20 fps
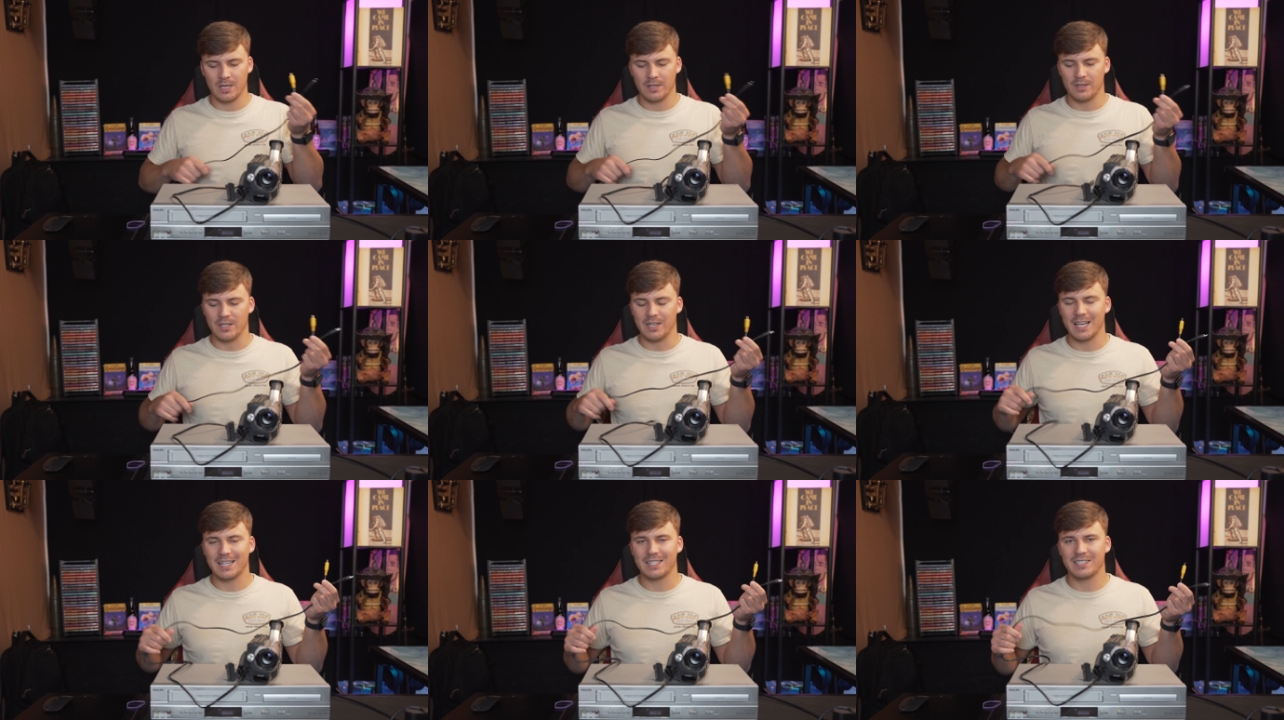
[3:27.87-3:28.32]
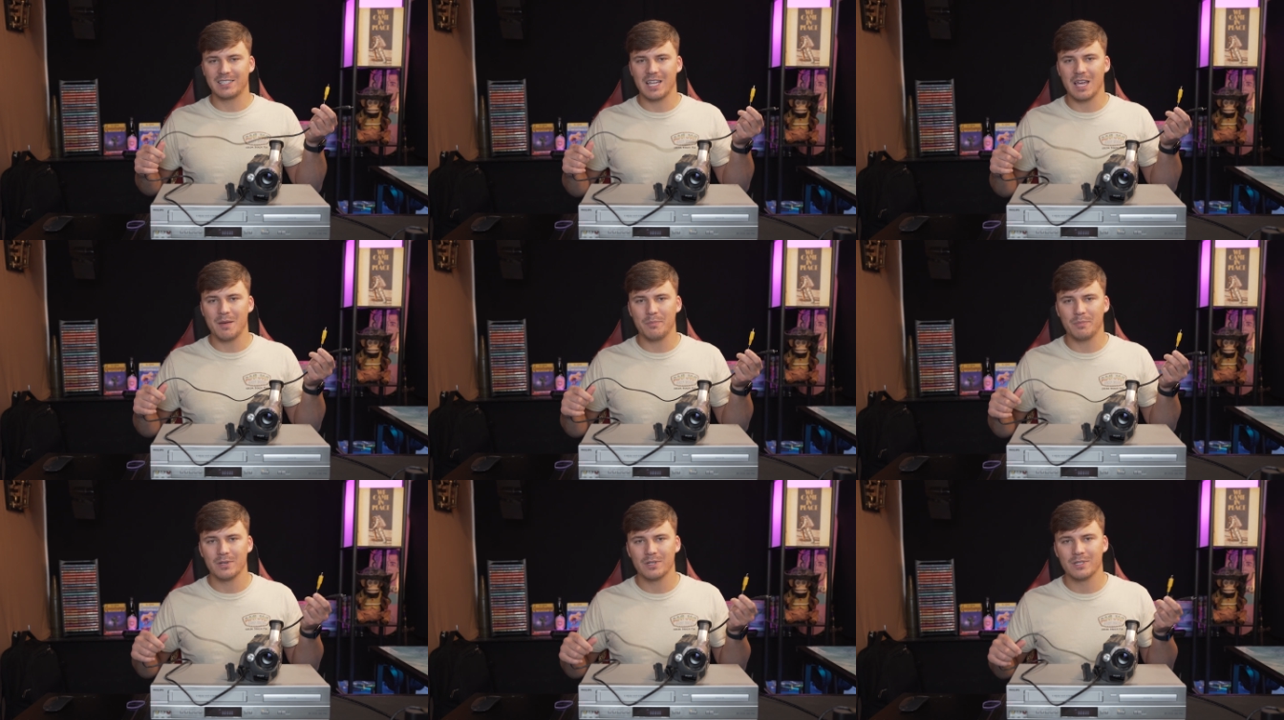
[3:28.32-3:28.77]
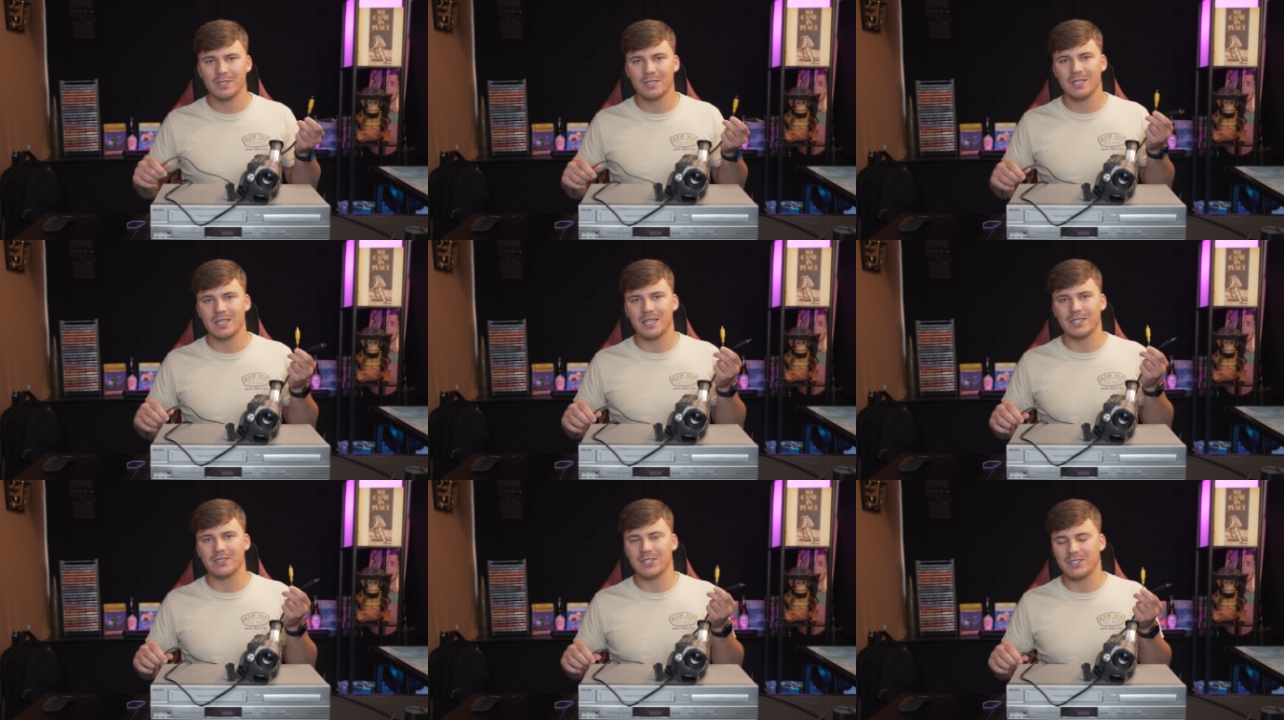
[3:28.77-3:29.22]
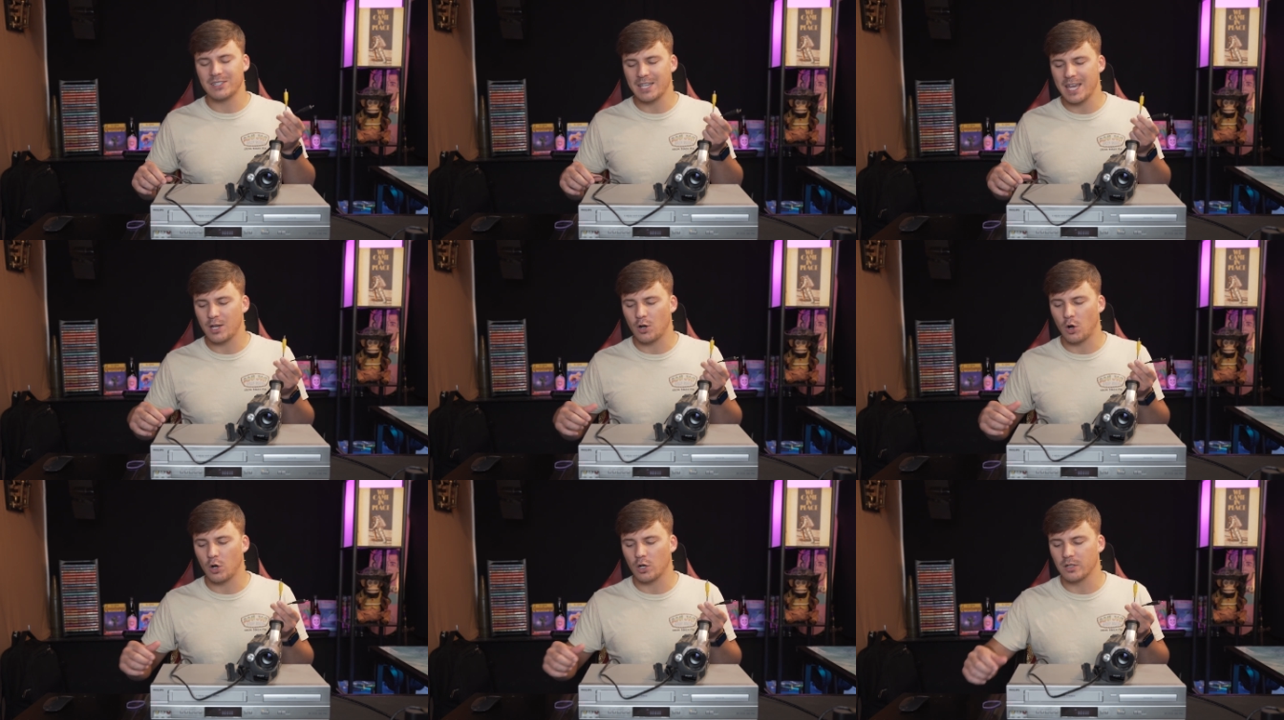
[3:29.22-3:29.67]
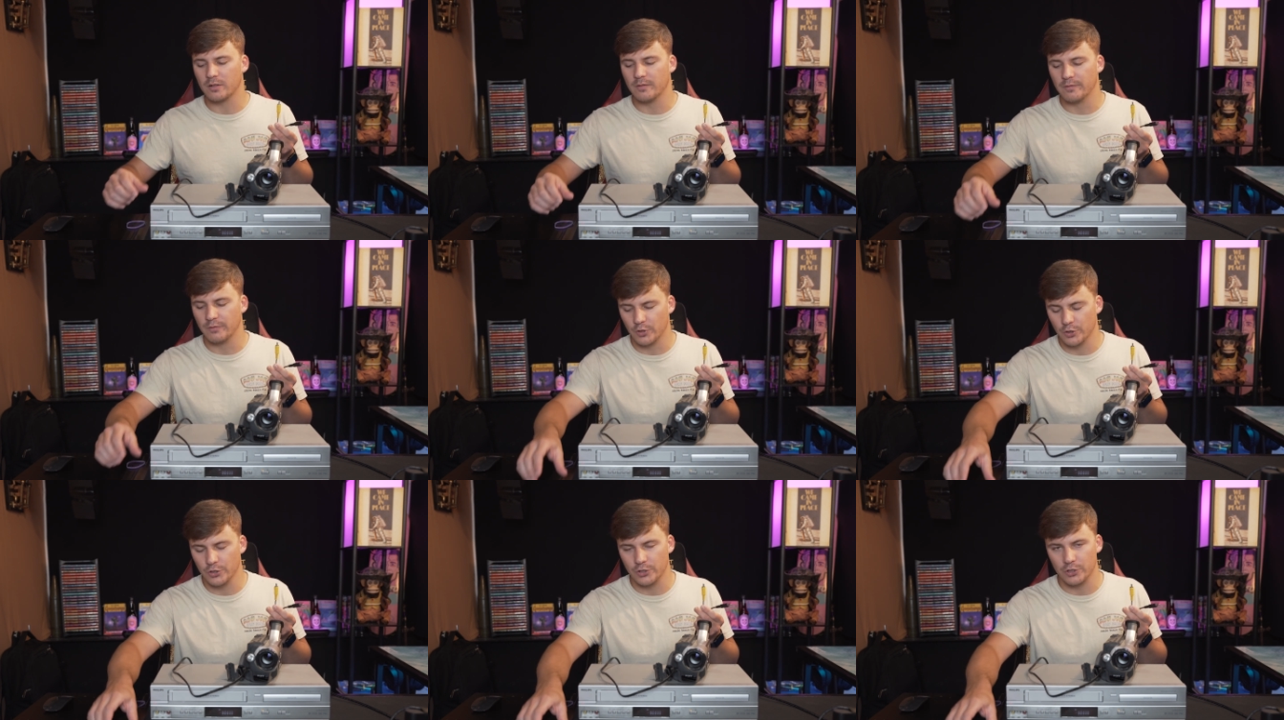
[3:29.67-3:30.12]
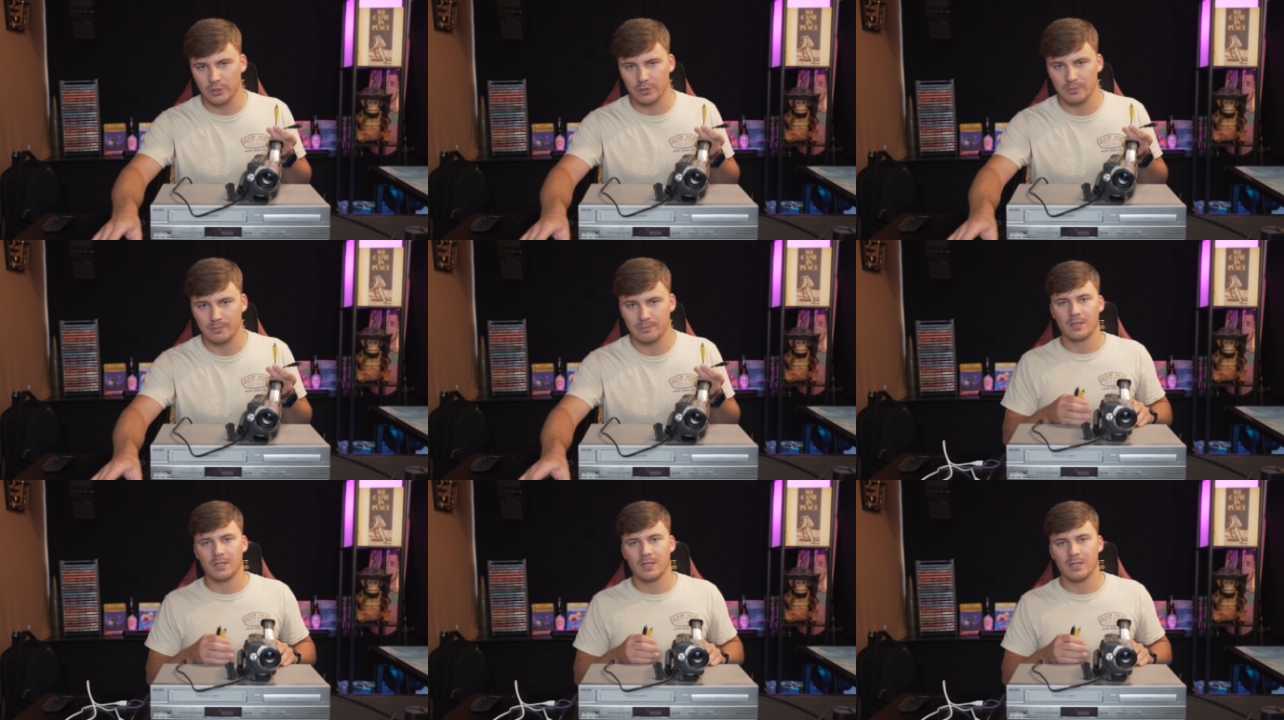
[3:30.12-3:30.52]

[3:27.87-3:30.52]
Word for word: The next step is to take our converter.